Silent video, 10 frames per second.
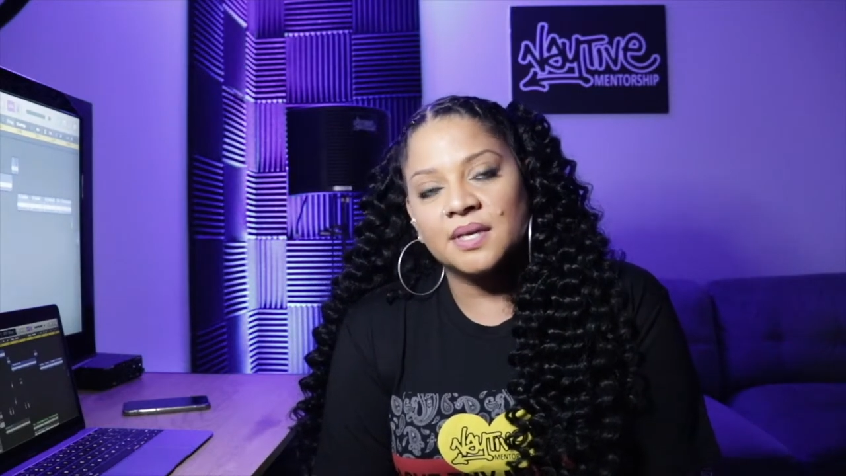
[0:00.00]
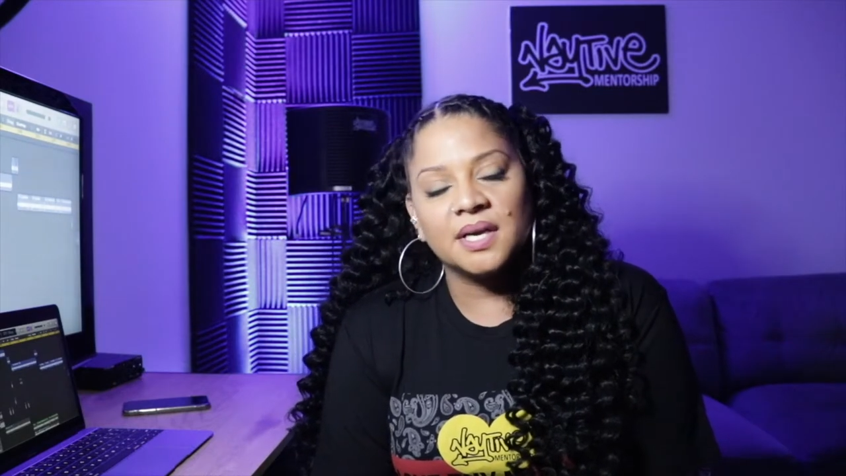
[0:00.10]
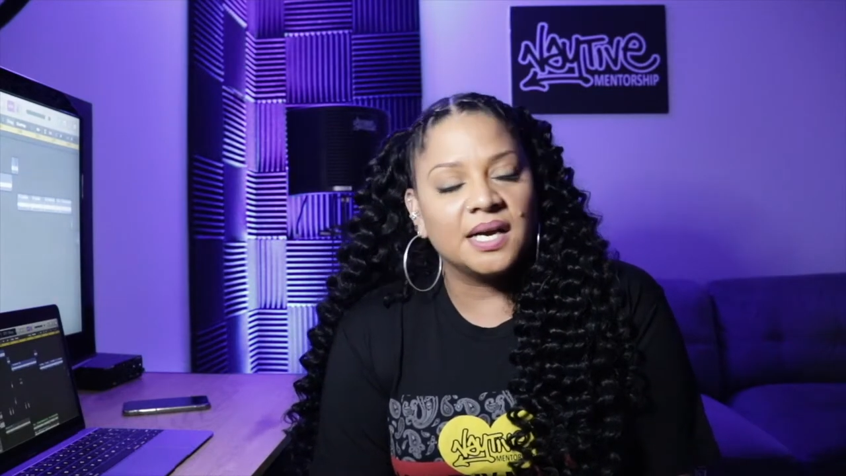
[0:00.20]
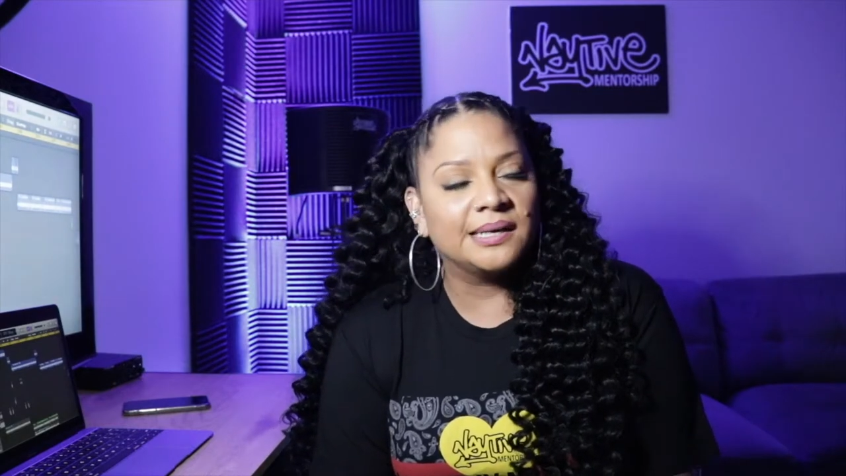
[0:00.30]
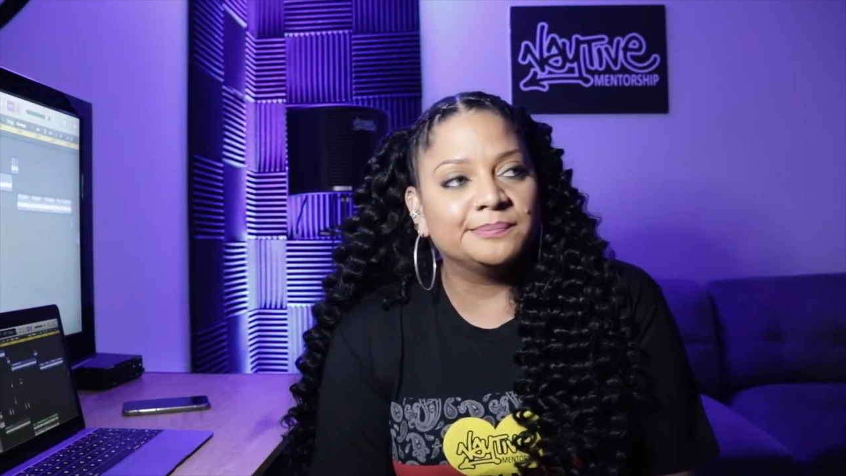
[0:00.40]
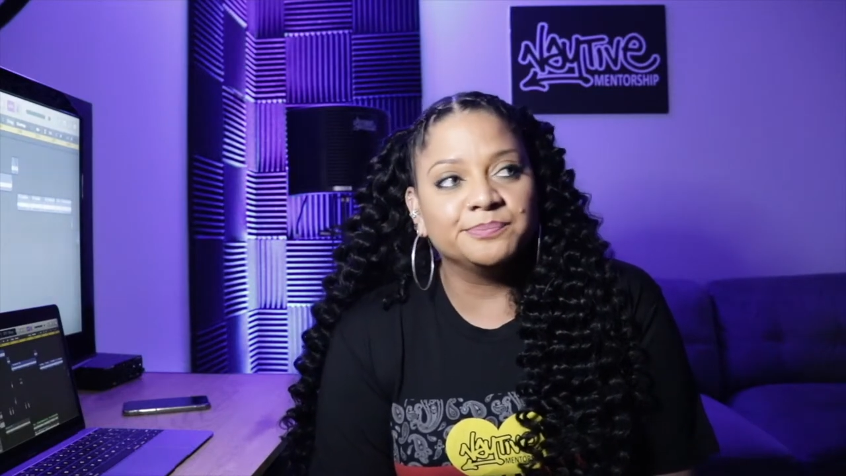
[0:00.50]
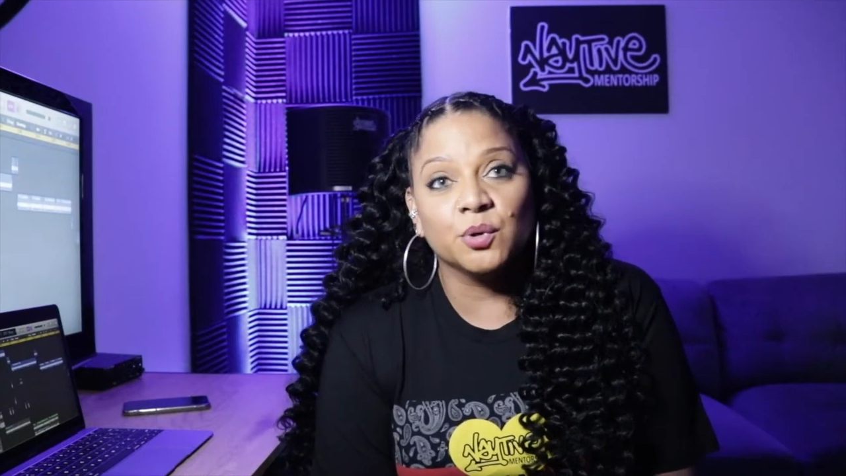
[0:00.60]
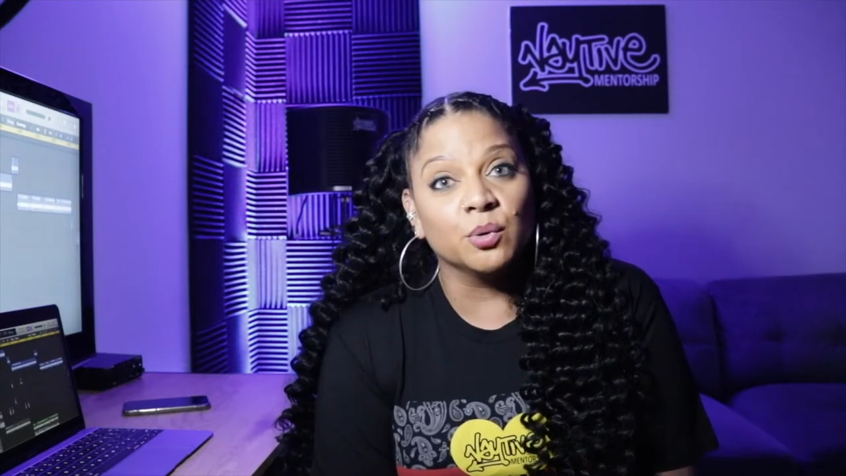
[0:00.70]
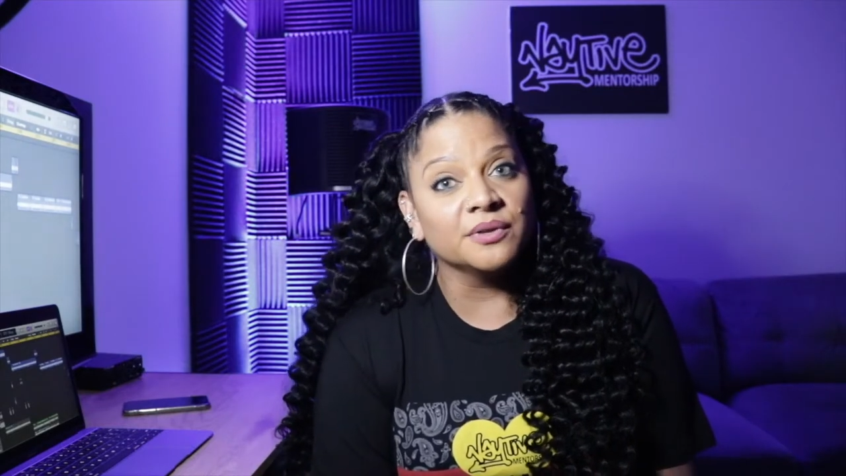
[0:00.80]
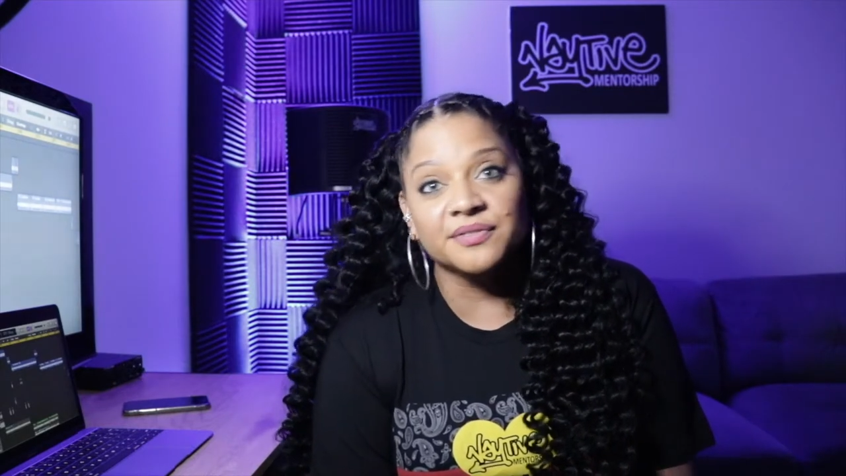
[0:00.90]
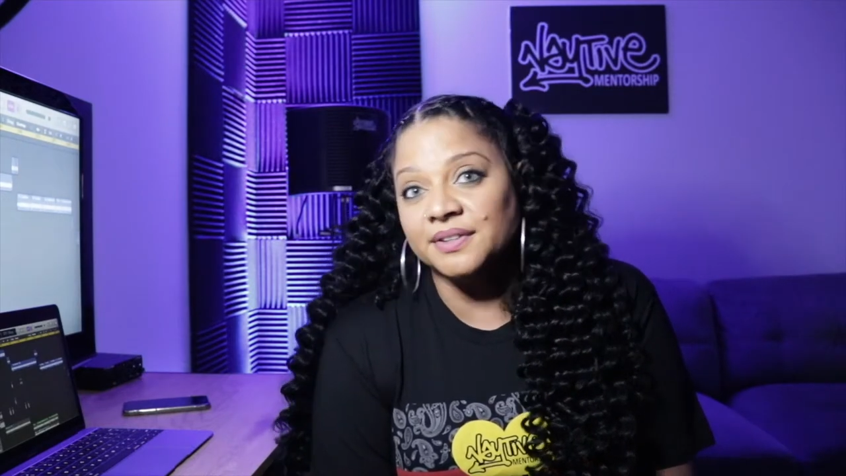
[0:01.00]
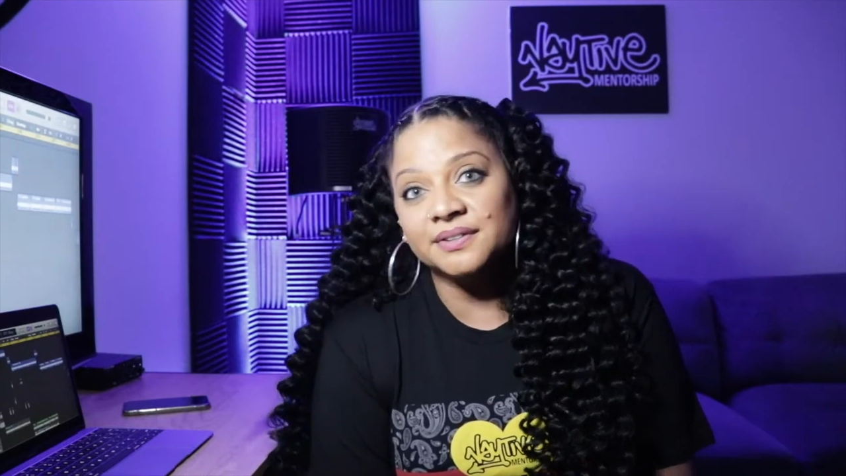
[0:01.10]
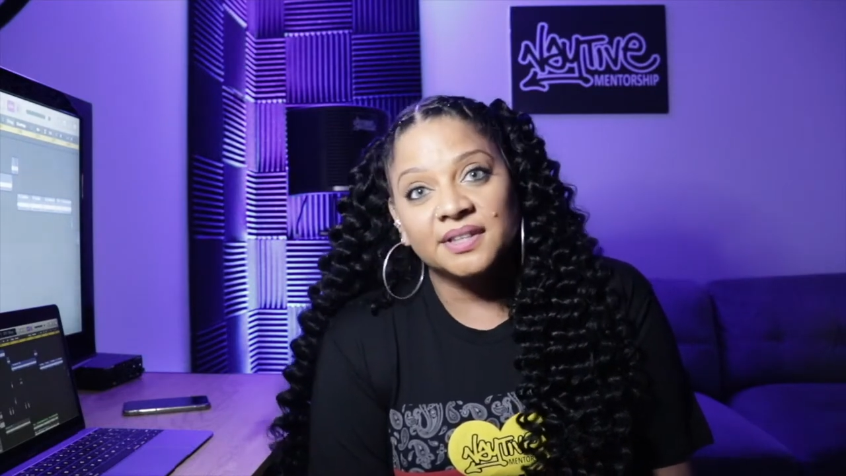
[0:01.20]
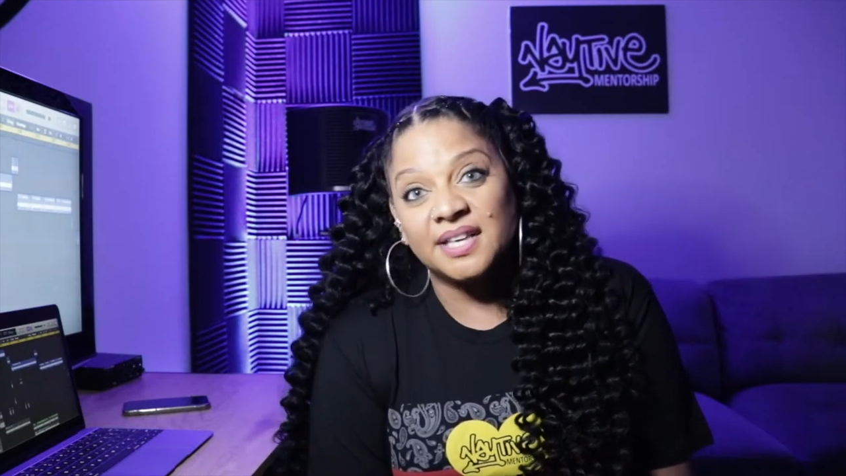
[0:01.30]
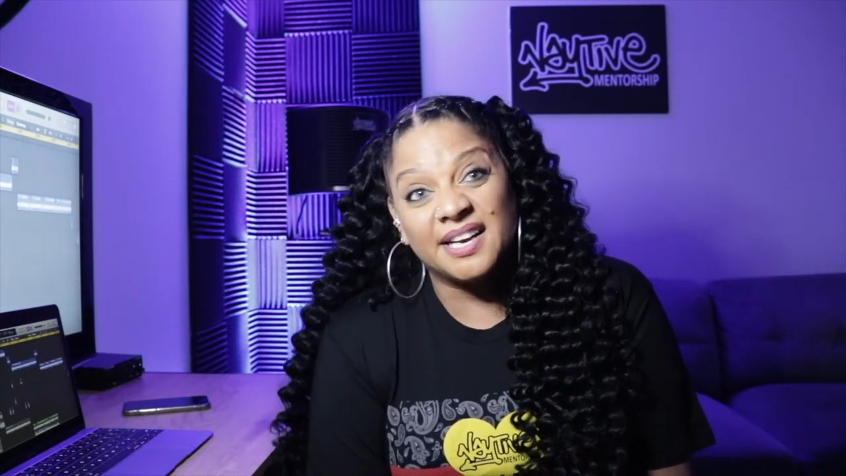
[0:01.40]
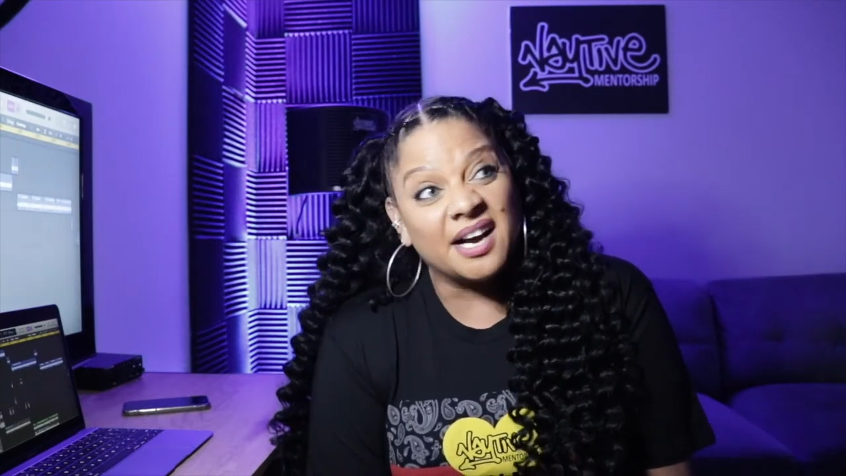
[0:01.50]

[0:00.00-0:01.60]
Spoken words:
all of it, and